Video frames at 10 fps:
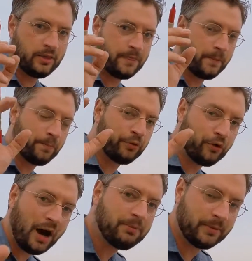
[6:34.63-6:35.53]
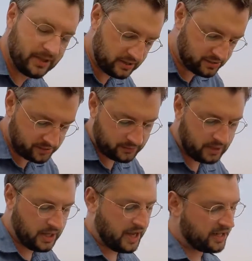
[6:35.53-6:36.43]
The problem is,
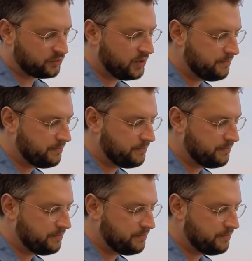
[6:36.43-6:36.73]
as we